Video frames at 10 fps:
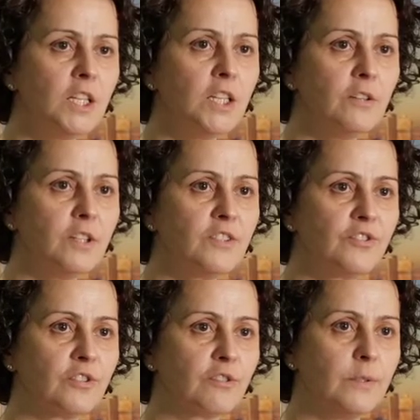No, I
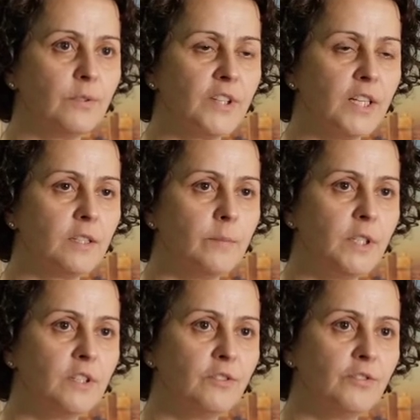disagree with that. I
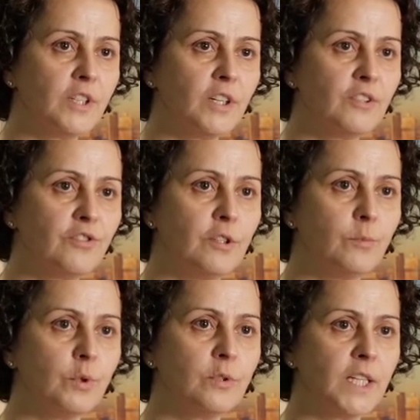mean, I do think the high
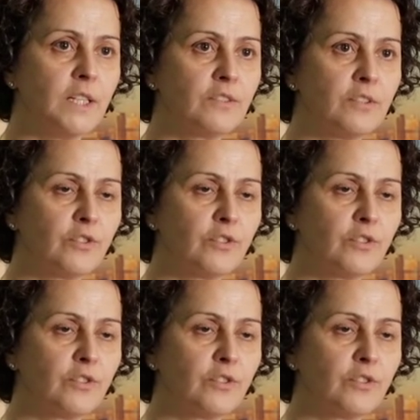street will get